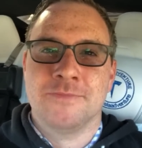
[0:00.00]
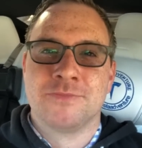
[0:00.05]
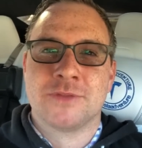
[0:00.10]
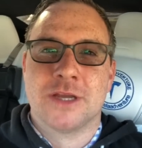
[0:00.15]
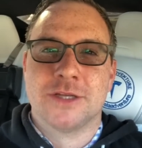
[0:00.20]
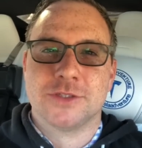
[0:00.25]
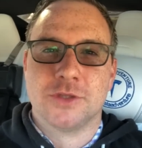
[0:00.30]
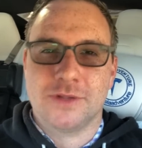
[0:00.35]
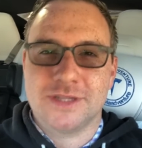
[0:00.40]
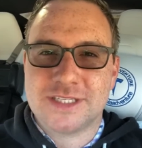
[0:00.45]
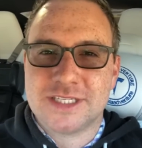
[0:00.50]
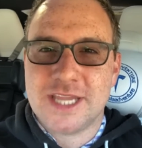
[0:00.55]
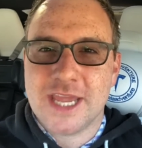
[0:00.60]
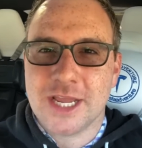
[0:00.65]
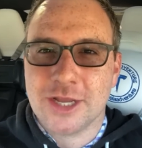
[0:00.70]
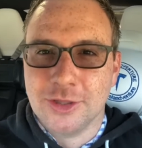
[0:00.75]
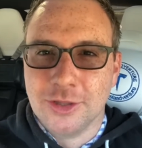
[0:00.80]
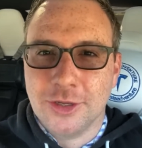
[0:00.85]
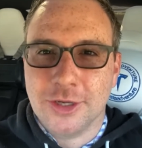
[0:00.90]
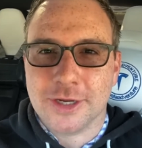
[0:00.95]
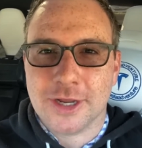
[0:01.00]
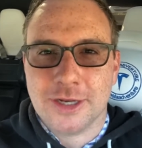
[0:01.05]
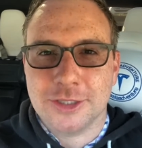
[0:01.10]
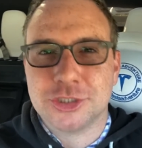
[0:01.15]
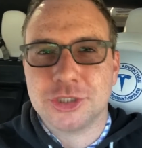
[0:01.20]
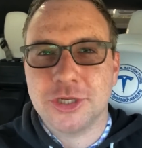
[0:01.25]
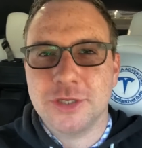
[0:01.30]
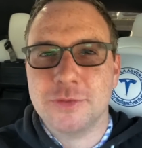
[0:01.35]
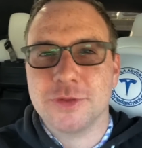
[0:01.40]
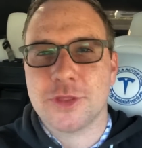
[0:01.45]
So let's take a look and I'll
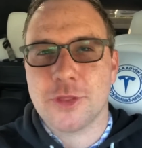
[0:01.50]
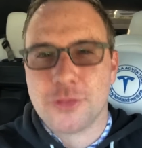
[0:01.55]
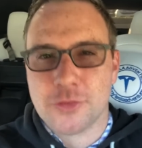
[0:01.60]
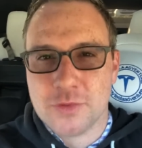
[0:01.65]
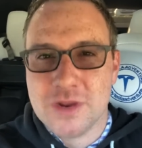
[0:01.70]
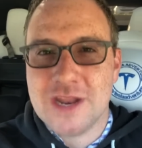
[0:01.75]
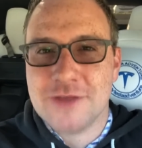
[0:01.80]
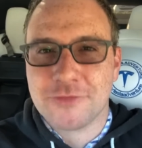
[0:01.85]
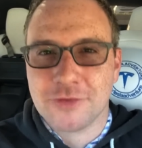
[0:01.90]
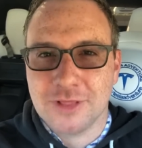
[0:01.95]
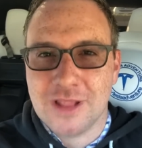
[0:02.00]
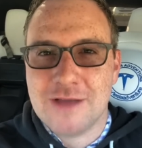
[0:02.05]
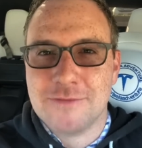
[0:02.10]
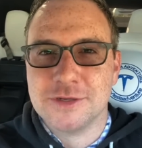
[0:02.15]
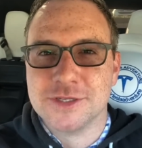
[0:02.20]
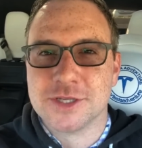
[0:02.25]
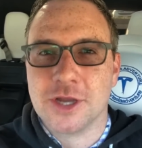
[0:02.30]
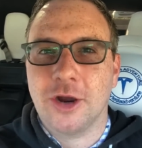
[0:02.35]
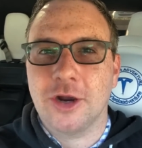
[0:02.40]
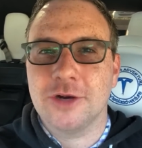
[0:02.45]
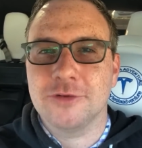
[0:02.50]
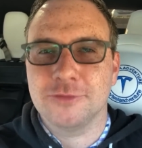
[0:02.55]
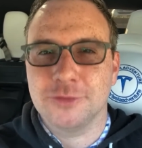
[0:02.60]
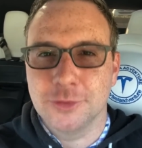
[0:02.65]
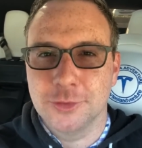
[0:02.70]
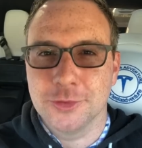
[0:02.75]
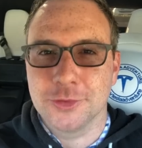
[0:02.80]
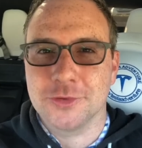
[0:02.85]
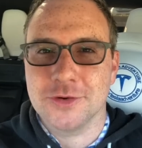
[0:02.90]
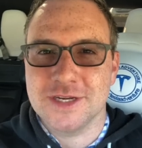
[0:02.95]
show you what the three different levels are of
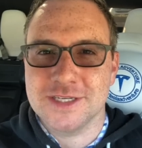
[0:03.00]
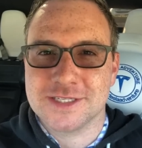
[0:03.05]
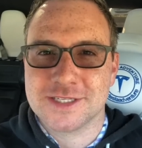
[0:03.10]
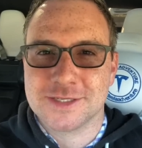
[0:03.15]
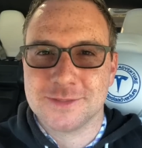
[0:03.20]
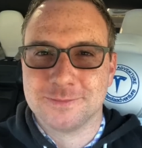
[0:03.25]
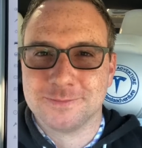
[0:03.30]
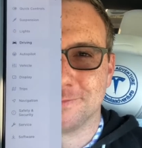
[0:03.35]
Ludicrous.